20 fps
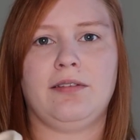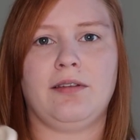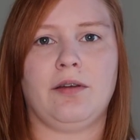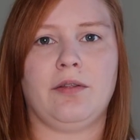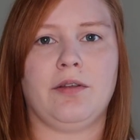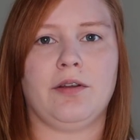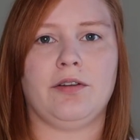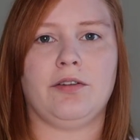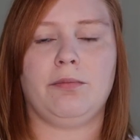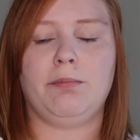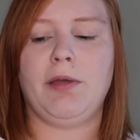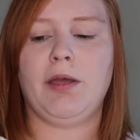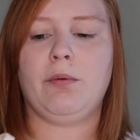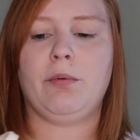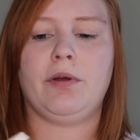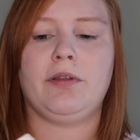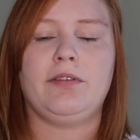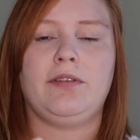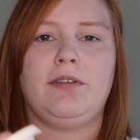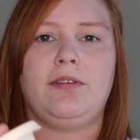So there's big
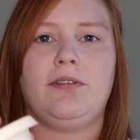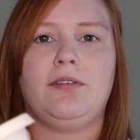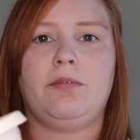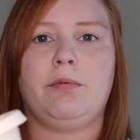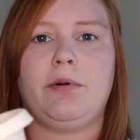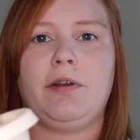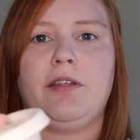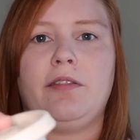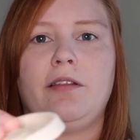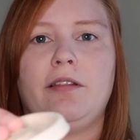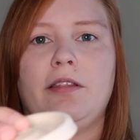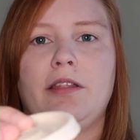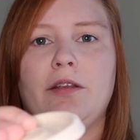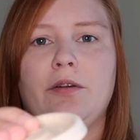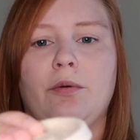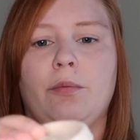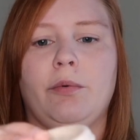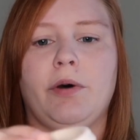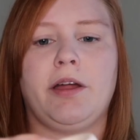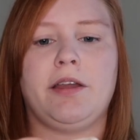ones. This is one of the
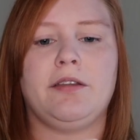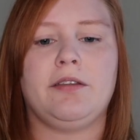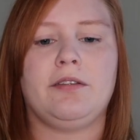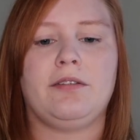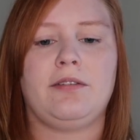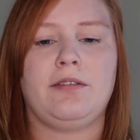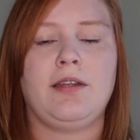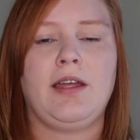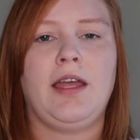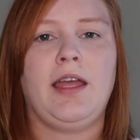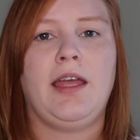little ones.